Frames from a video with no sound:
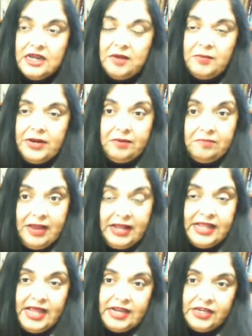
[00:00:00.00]
But it meant
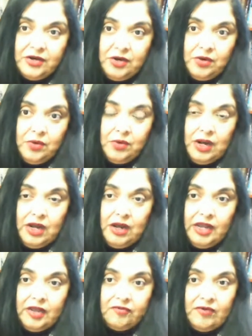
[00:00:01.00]
that
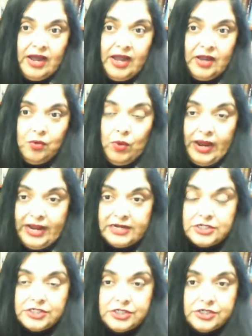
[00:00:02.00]
if I
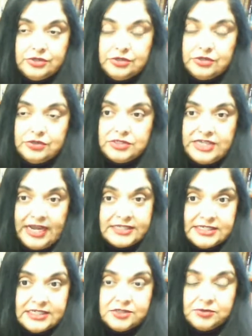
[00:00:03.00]
went to
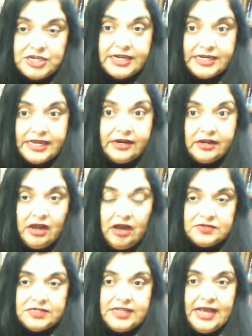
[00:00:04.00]
Texas, which I did
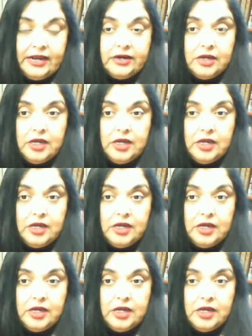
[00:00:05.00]
after that